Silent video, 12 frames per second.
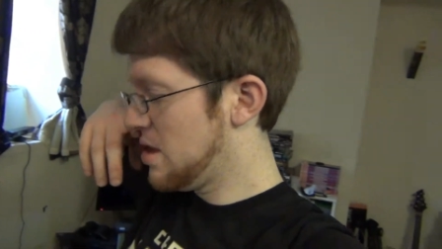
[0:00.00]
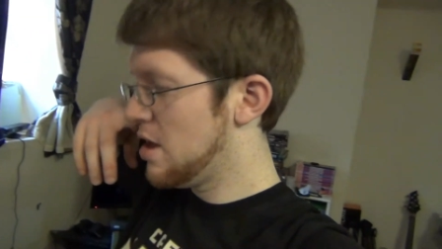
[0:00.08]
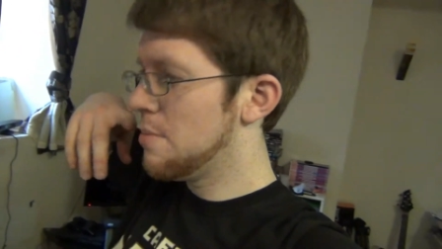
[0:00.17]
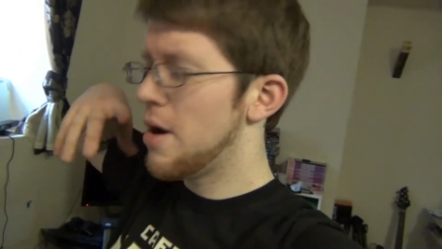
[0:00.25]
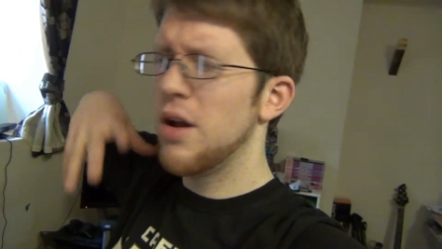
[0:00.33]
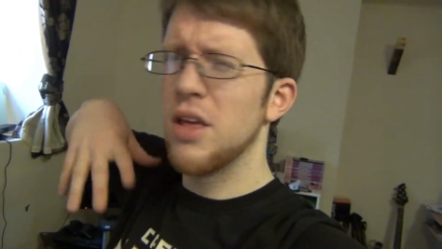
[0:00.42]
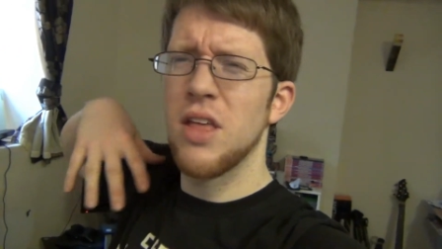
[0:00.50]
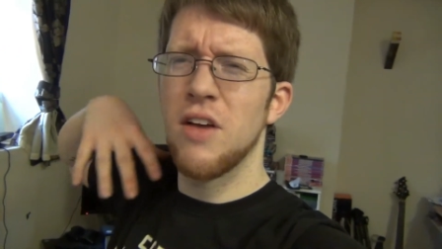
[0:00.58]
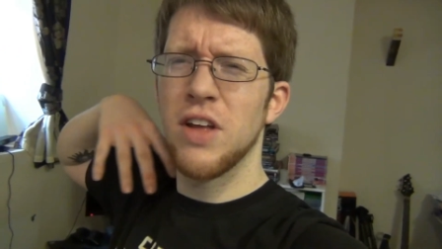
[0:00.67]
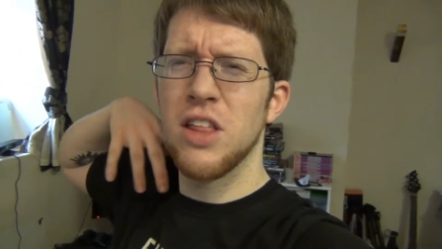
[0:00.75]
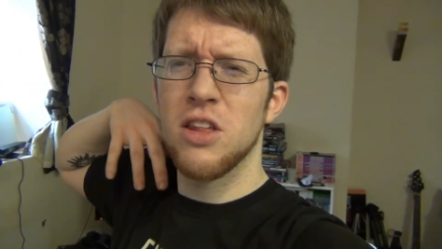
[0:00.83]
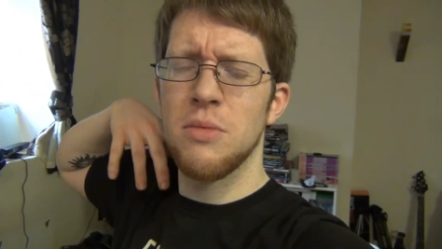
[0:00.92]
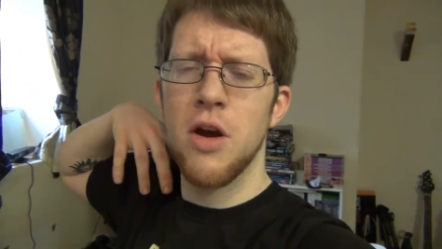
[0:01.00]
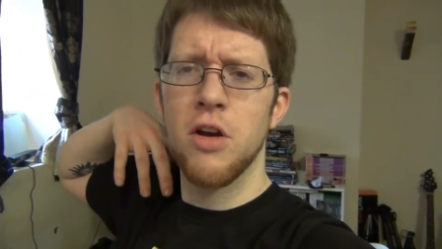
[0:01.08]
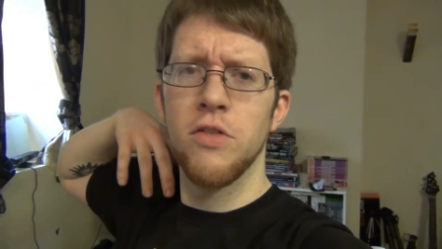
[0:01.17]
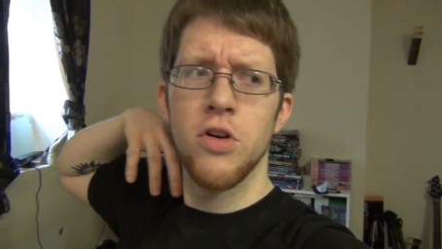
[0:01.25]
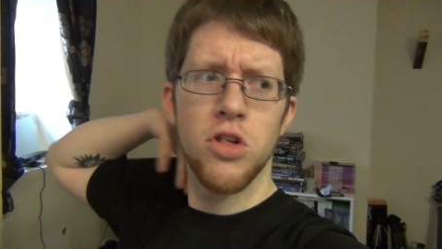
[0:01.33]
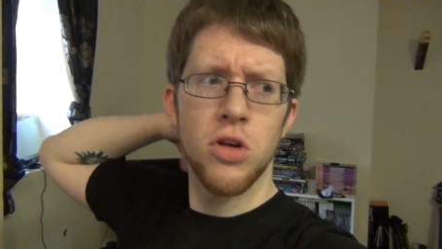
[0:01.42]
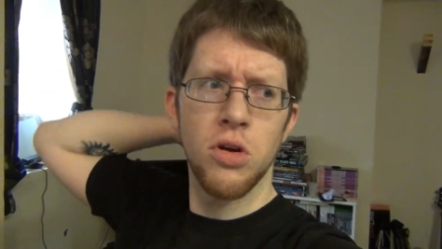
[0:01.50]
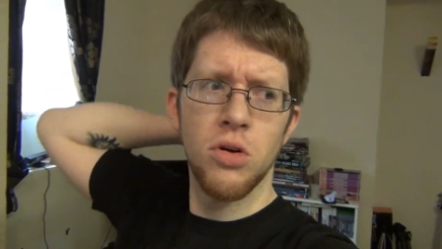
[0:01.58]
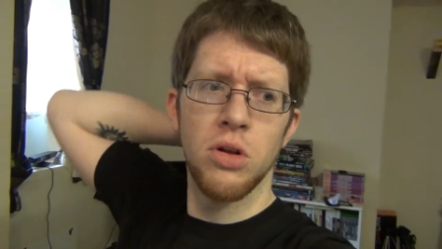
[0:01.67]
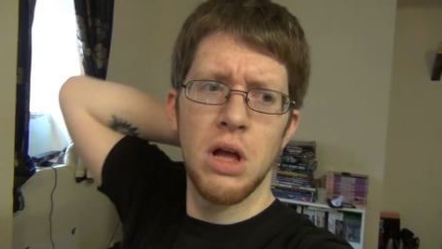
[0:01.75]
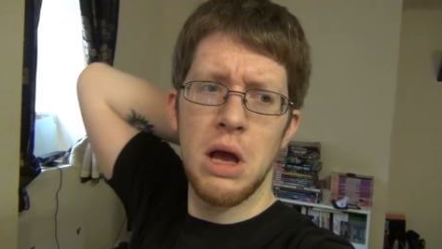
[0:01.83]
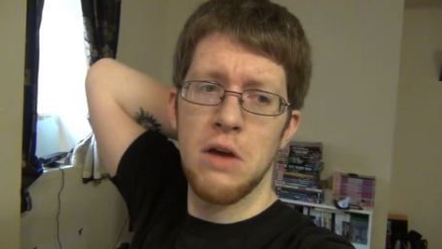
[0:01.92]
apparently, I think there's an American version
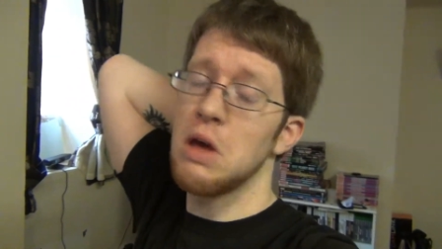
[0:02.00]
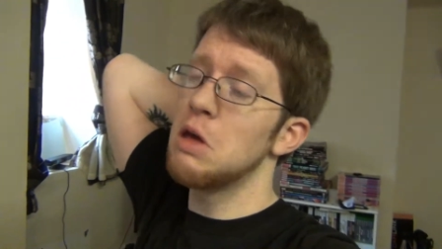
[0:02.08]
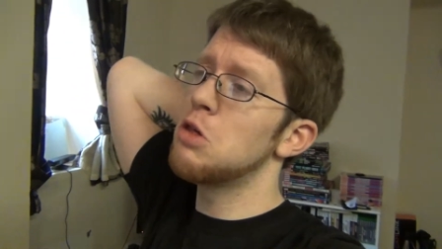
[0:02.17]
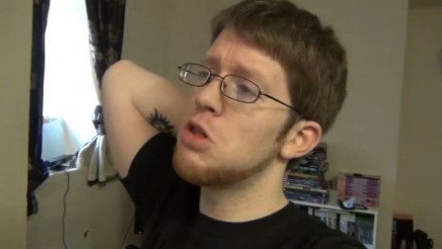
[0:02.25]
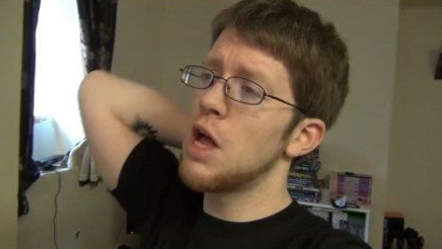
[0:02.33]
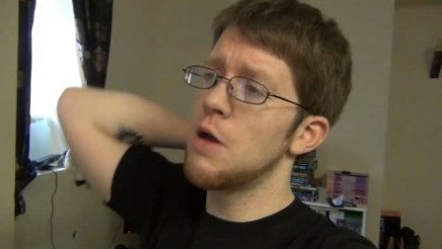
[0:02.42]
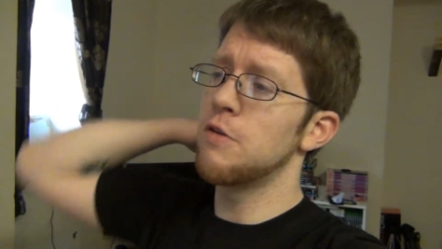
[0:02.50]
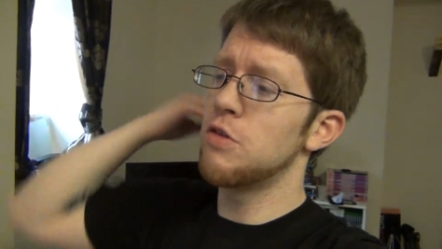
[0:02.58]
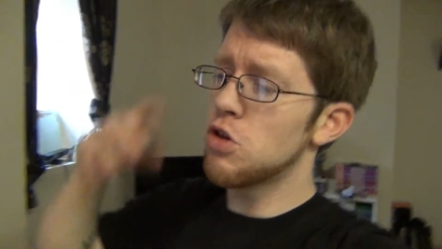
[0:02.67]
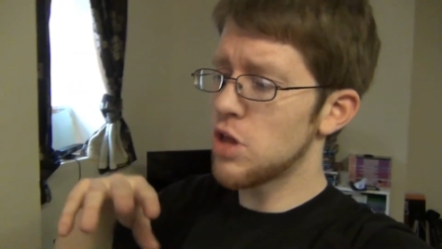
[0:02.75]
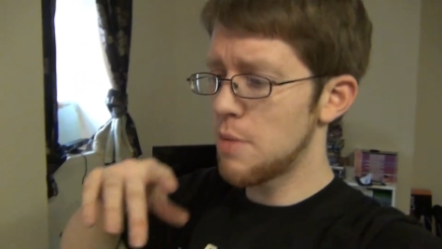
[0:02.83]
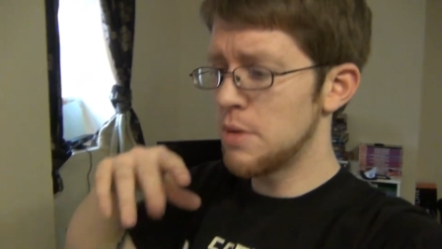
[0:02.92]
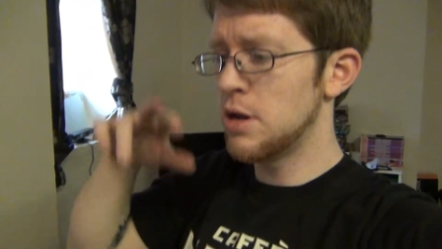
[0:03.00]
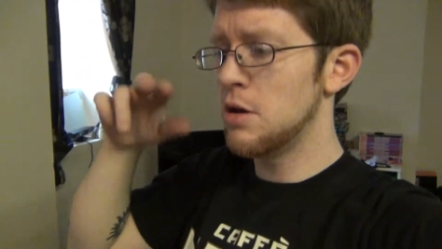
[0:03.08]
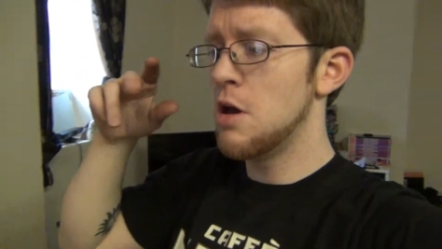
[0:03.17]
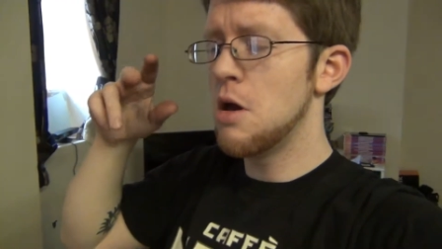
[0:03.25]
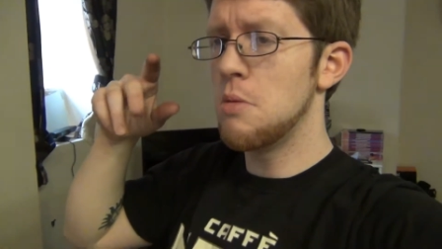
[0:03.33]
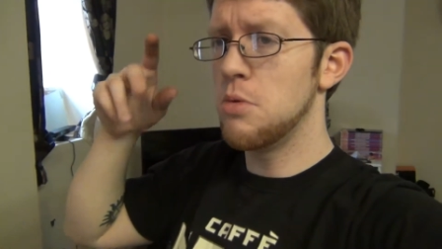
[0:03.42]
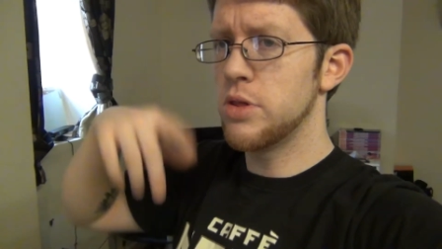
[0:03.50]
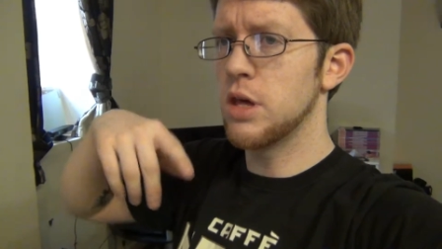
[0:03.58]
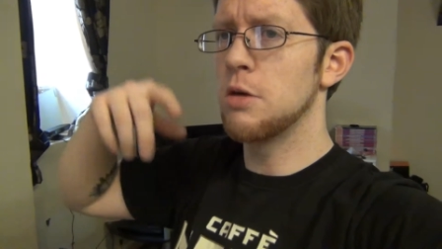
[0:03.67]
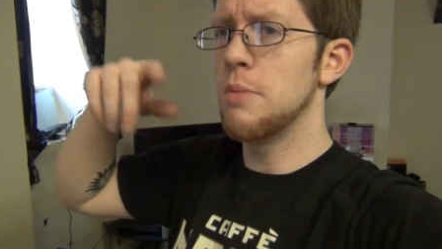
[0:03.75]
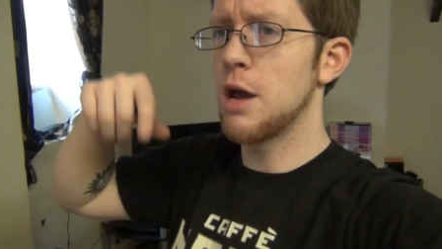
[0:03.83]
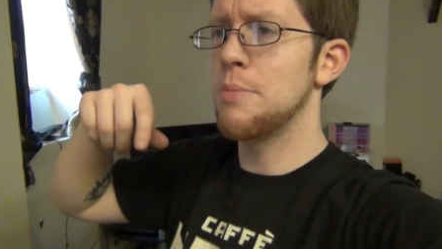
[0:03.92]
called. You just type, if you just type in
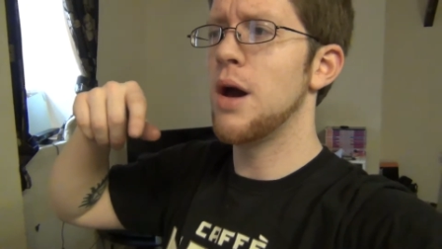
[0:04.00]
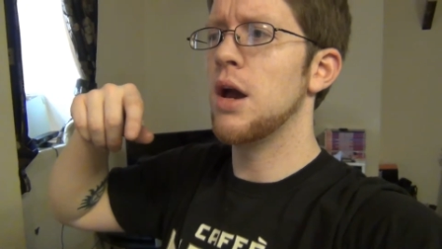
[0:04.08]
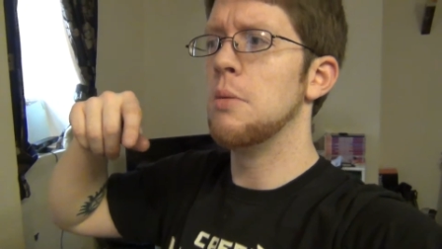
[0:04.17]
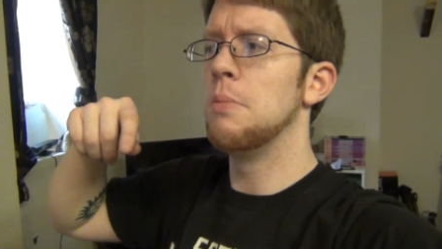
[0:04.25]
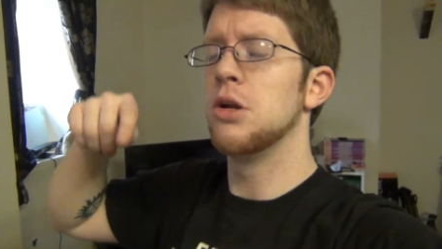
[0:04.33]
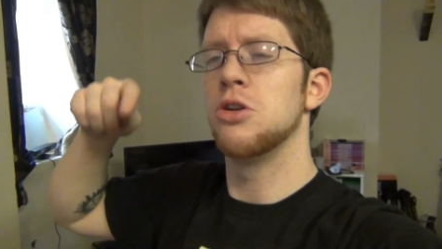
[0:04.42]
music magpie but